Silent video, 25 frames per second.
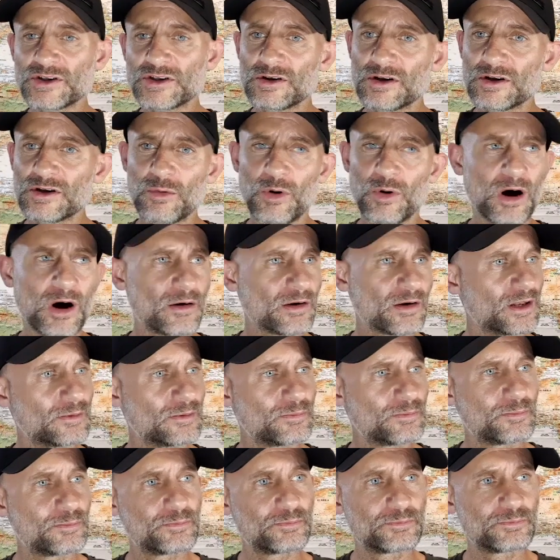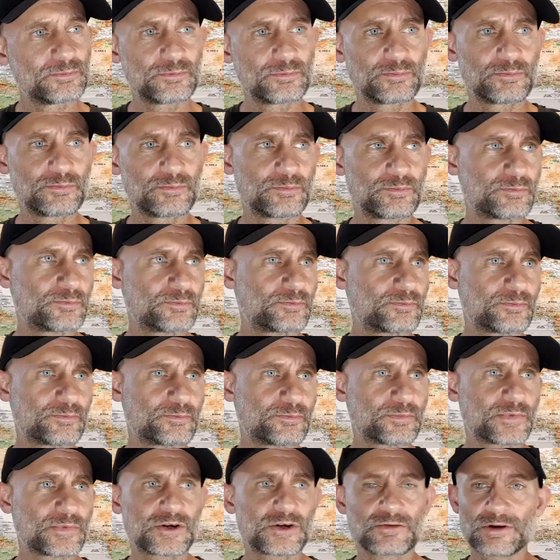know what? I'm going to
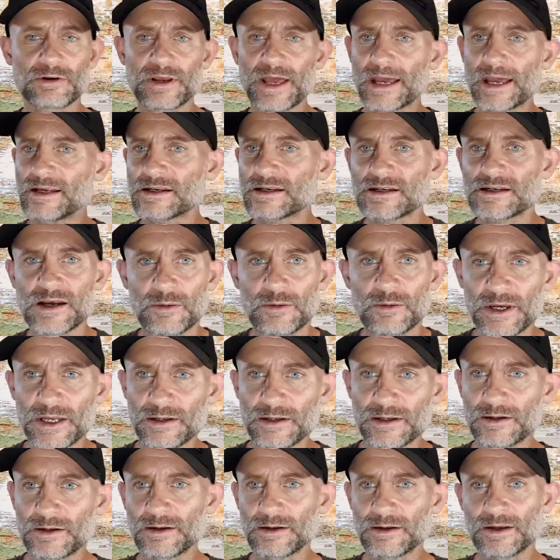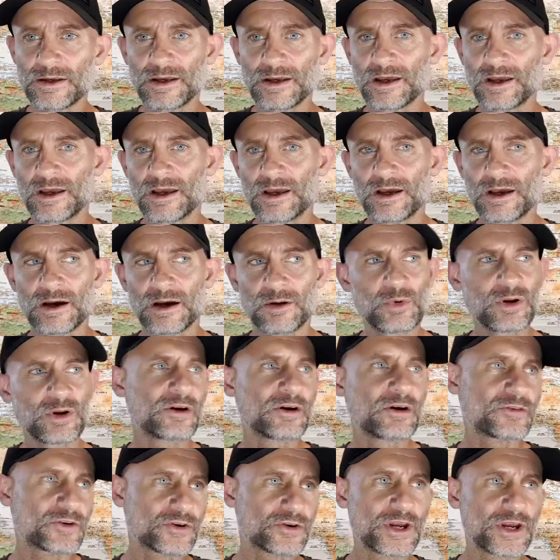create something. When I
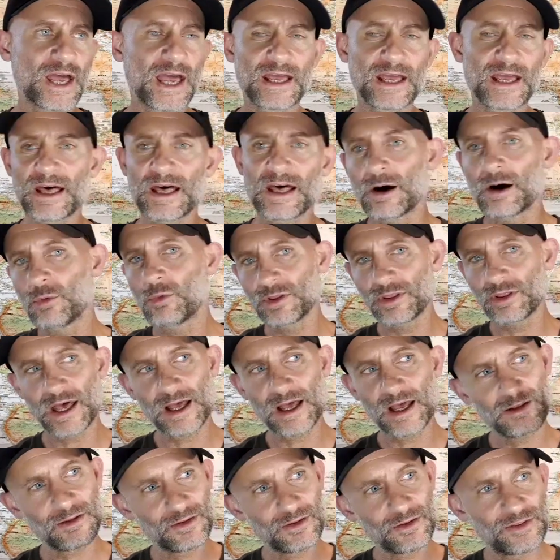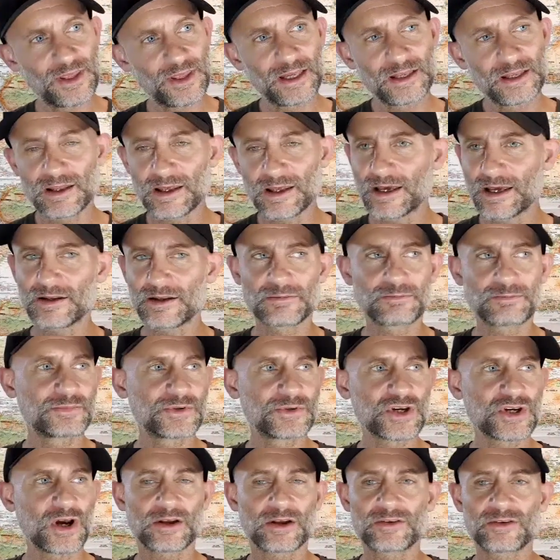create that, I want that thing there to
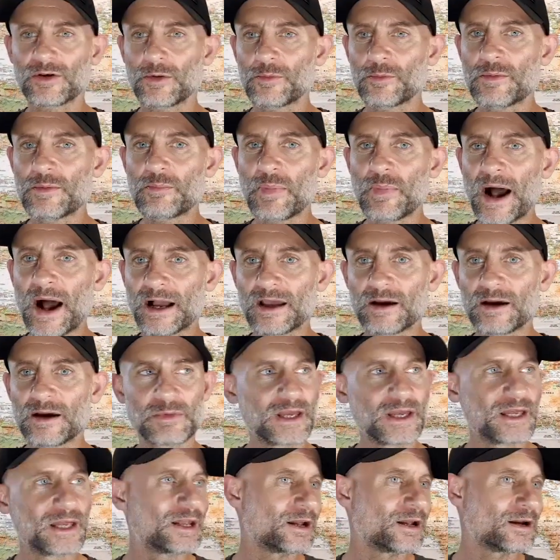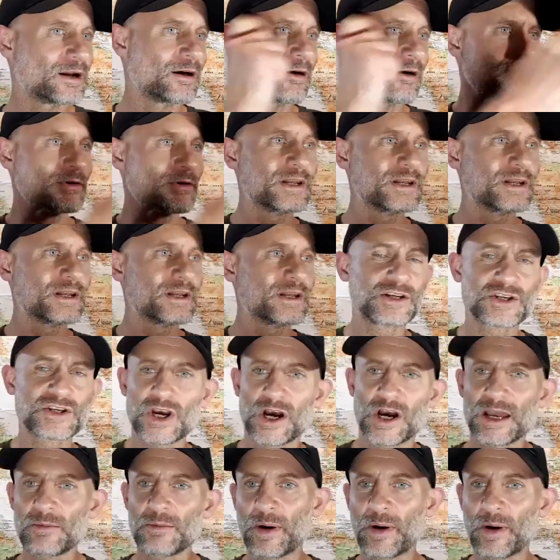chuck something back at me, and then I'm going to chuck
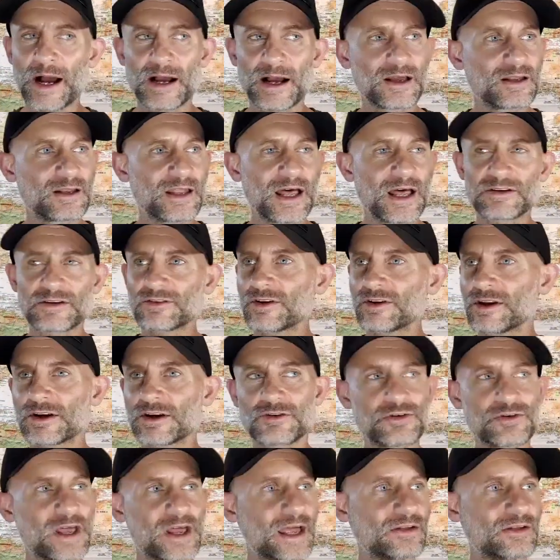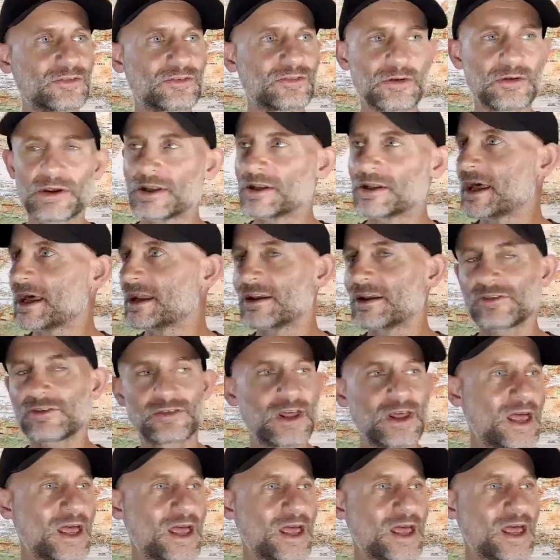it back, and that's going to create something. And then it's,
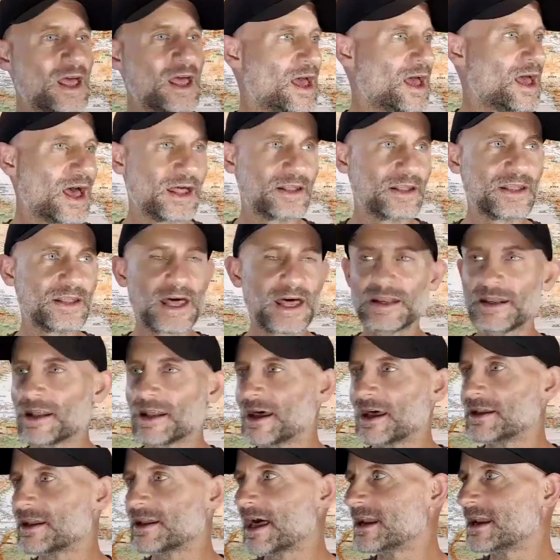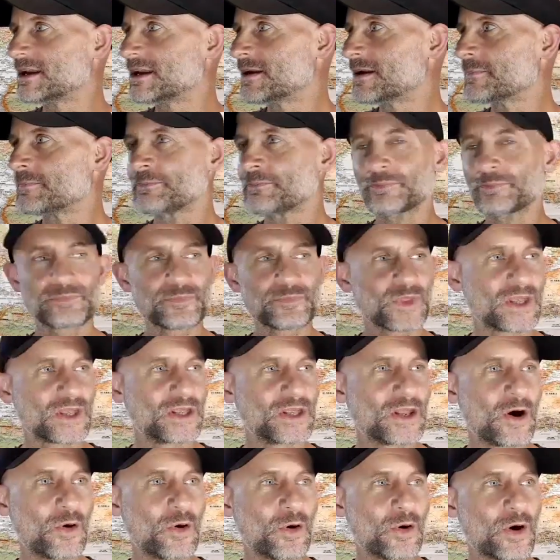and then, you
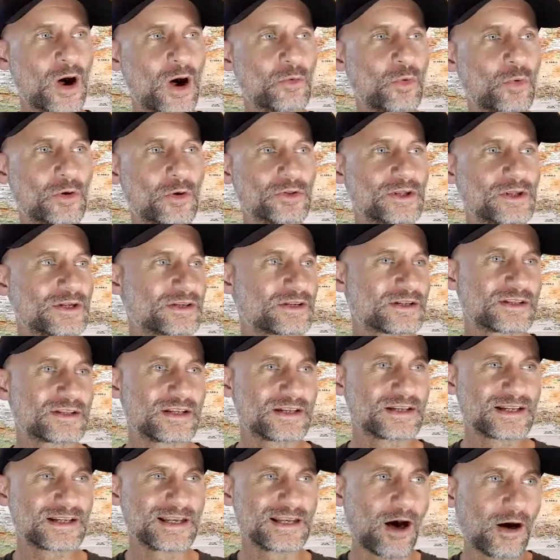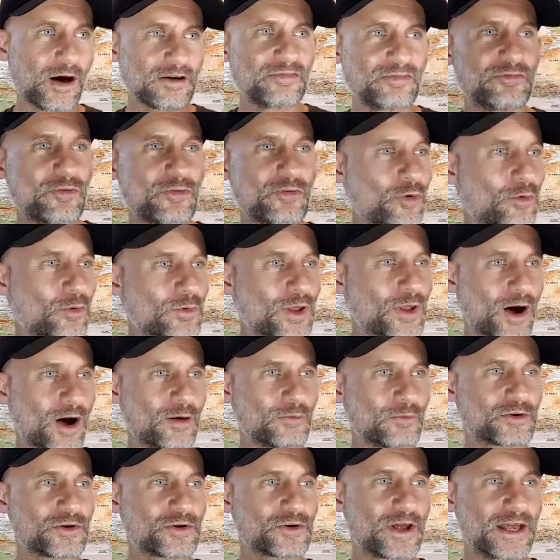know, I want this life form that I'm
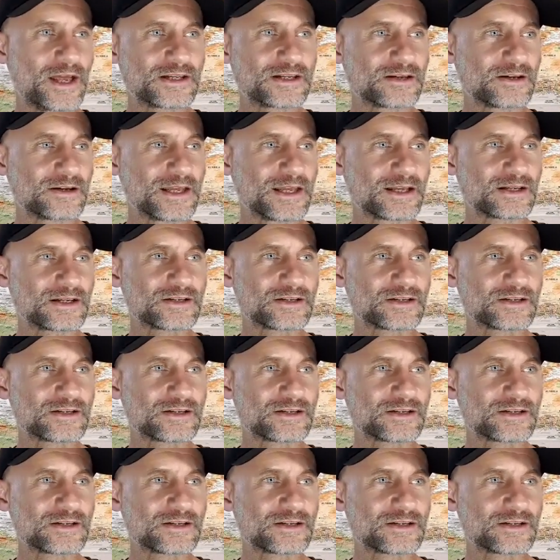creating